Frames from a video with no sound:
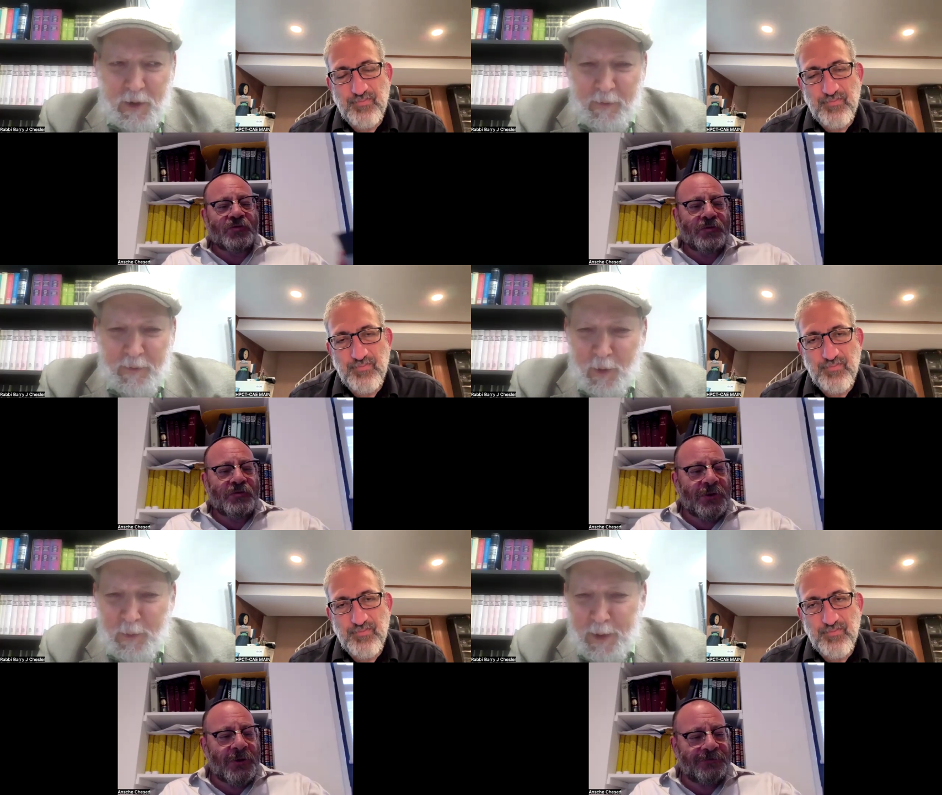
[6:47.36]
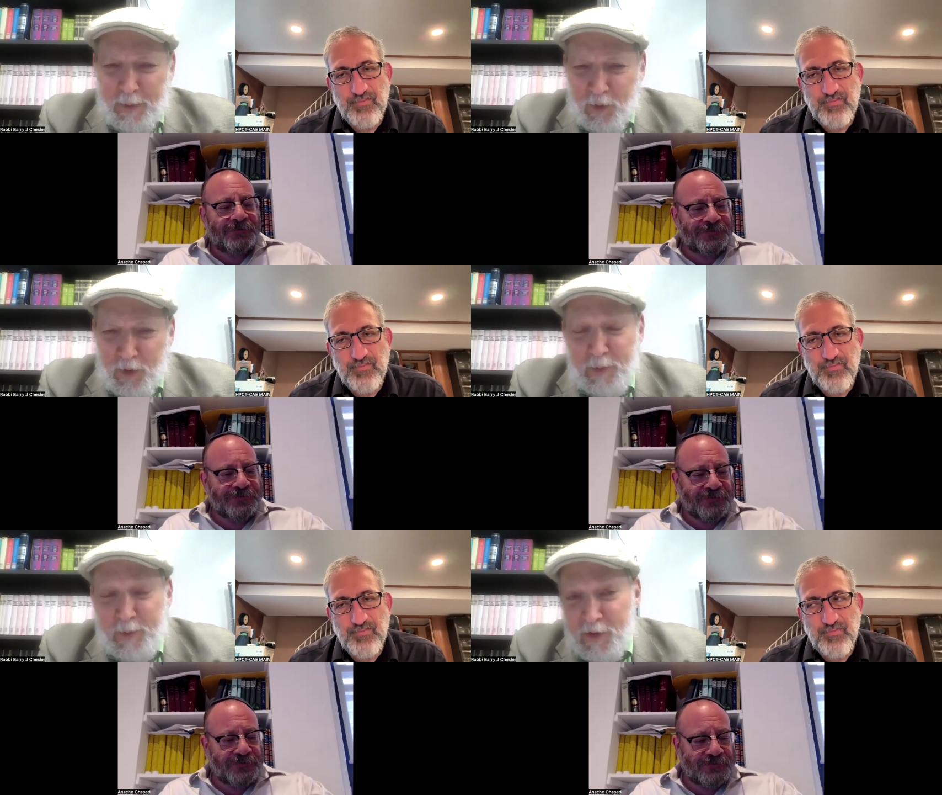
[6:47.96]
Speaker 1: of Yom Kippur,
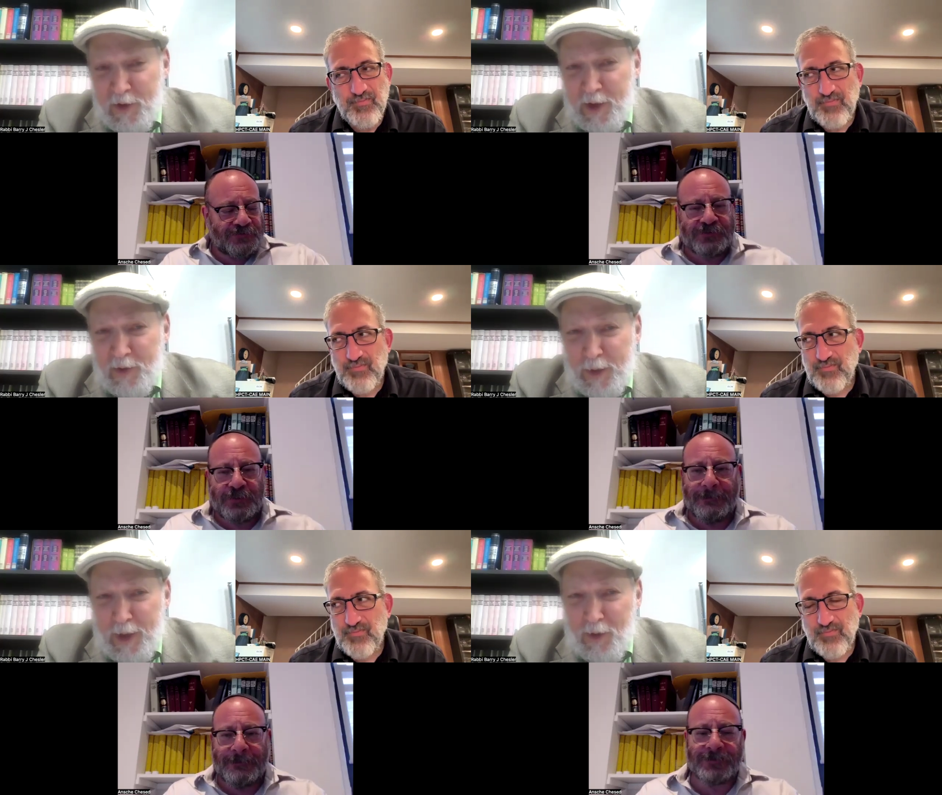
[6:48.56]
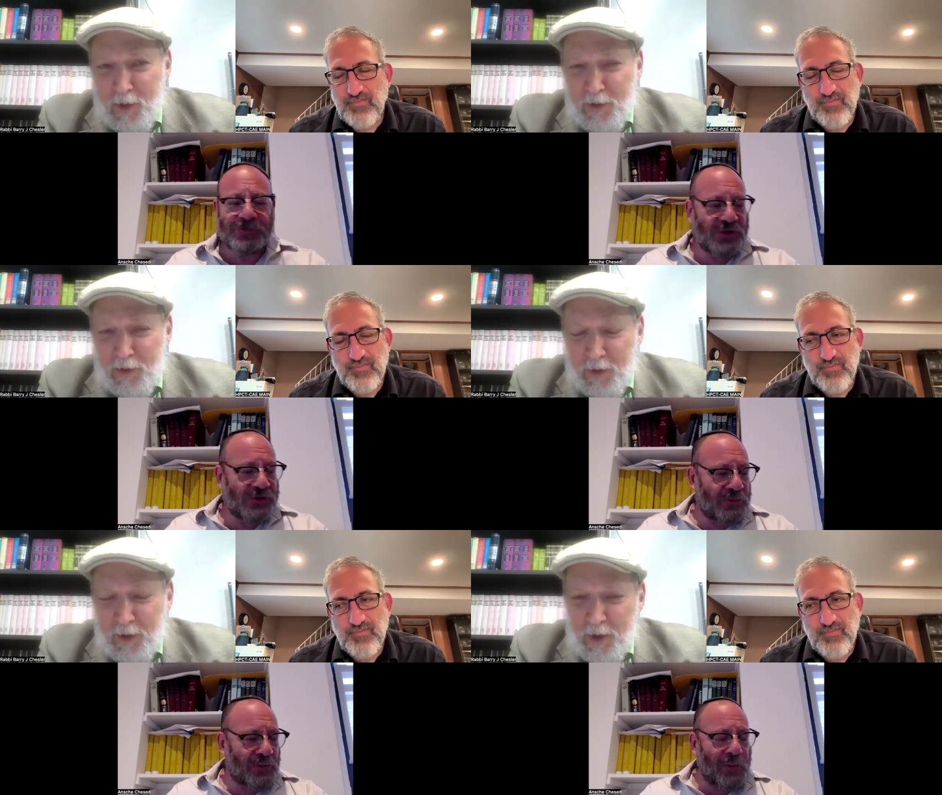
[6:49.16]
especially as we get
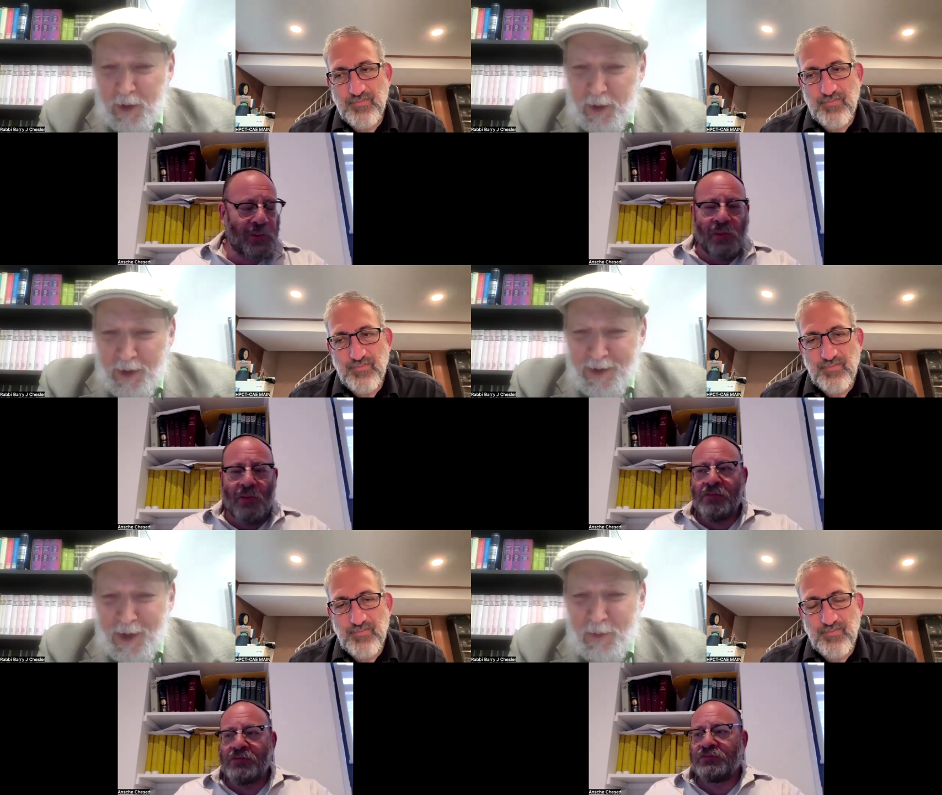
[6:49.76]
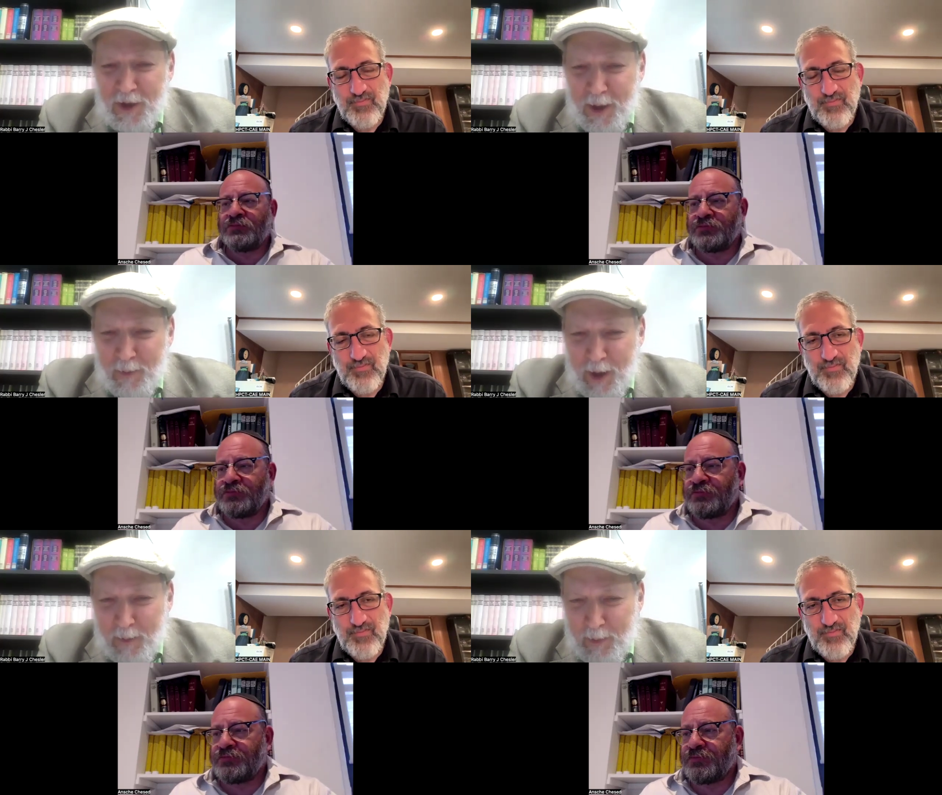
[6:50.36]
older, is that we
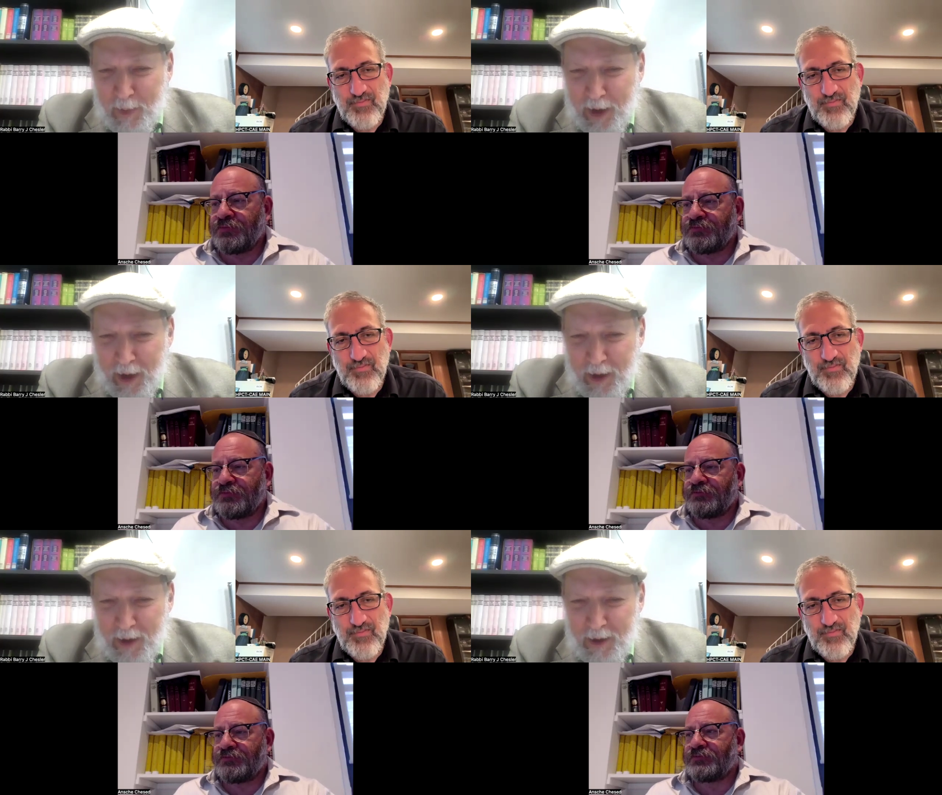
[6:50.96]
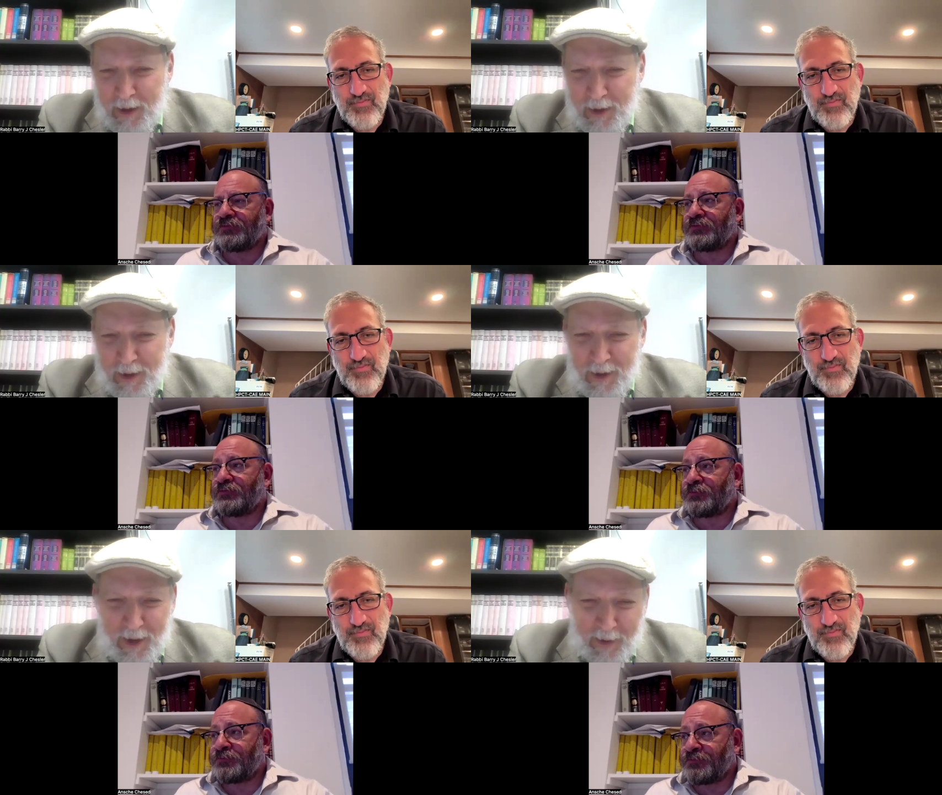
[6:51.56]
keep coming back.
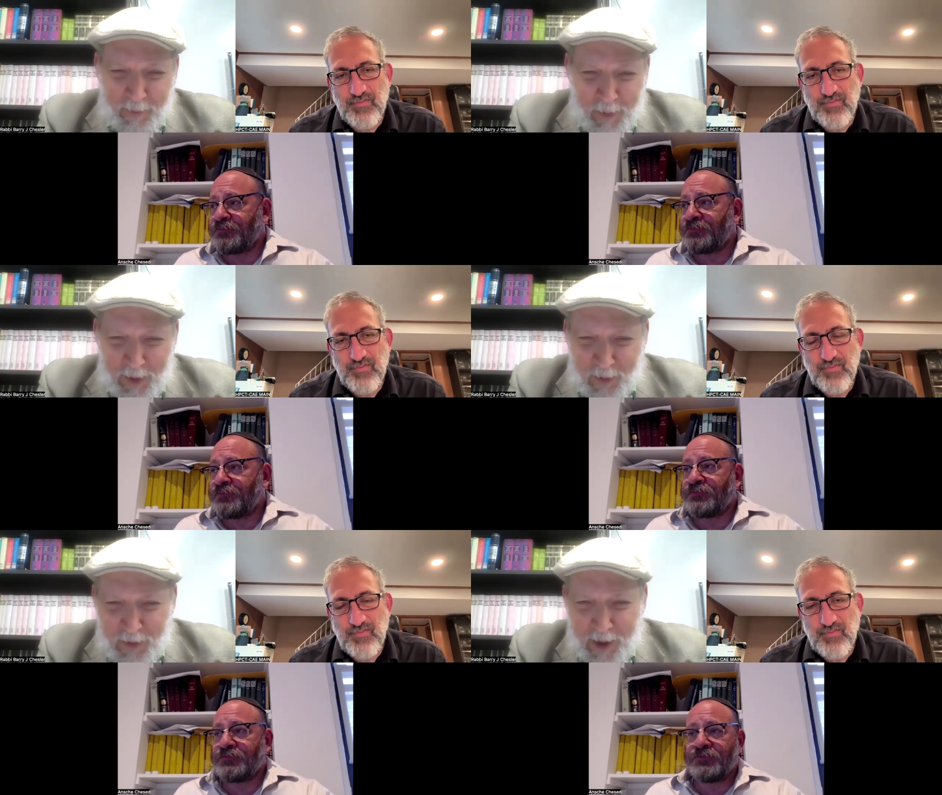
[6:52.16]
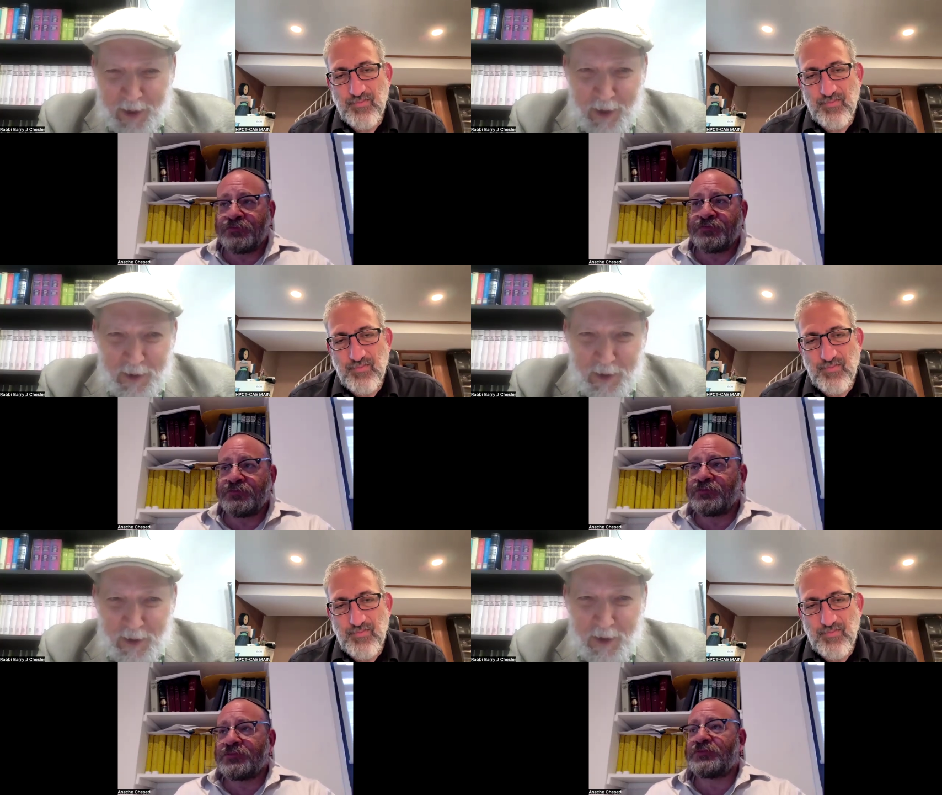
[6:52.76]
Haven't we learned any
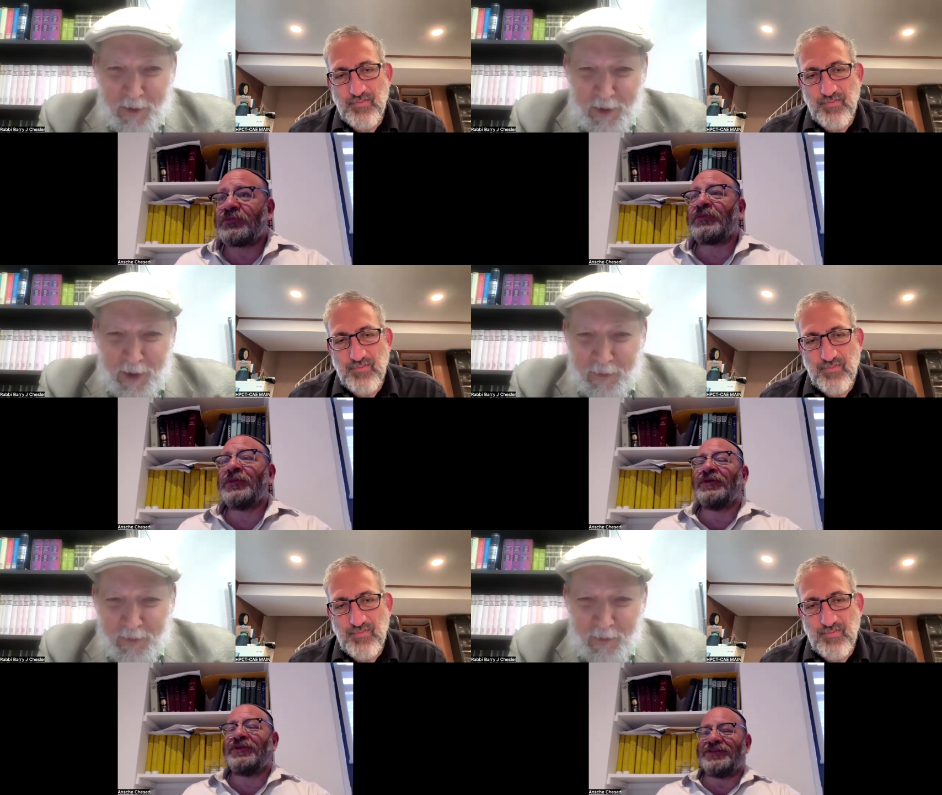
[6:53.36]
lessons in our life?